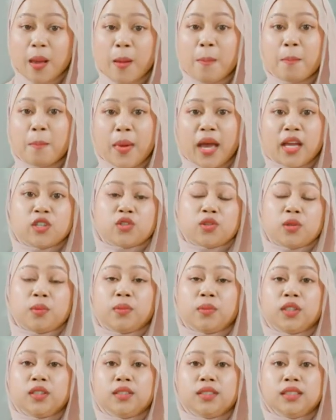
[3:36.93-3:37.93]

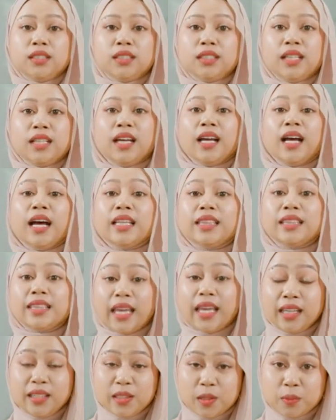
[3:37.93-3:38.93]
measurable,
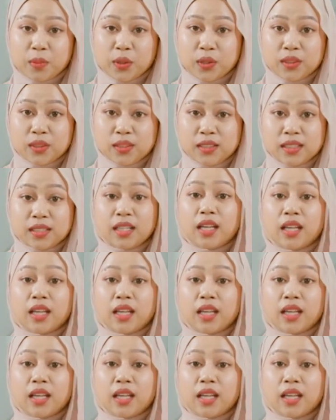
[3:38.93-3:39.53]
attainable,